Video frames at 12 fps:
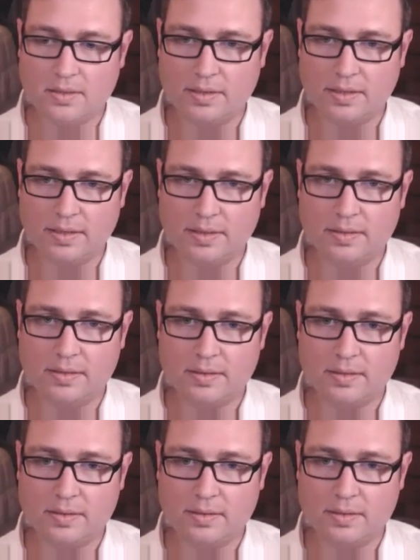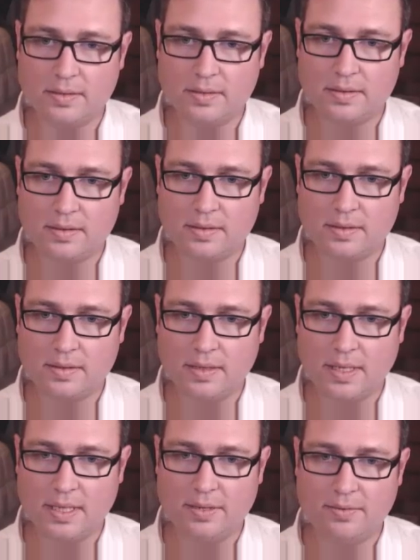and go here,
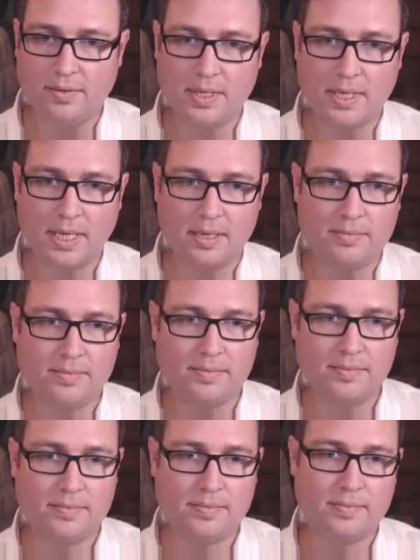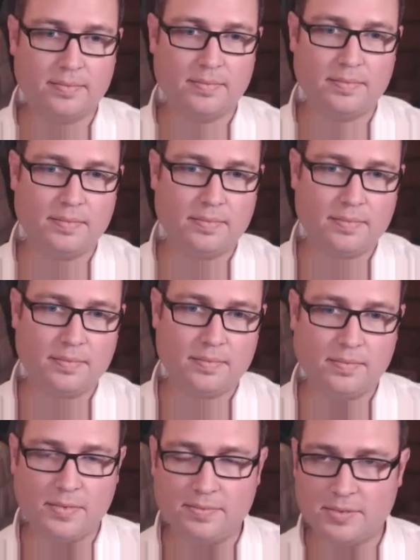hit run again.
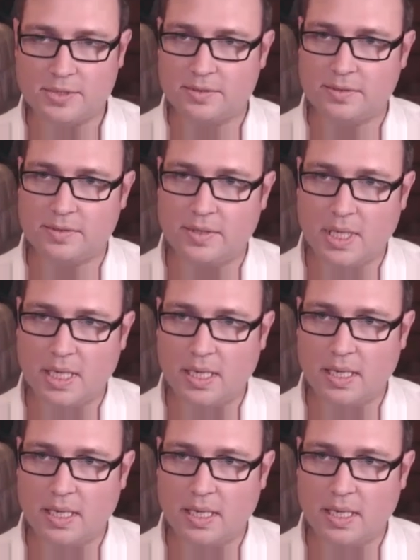Oops.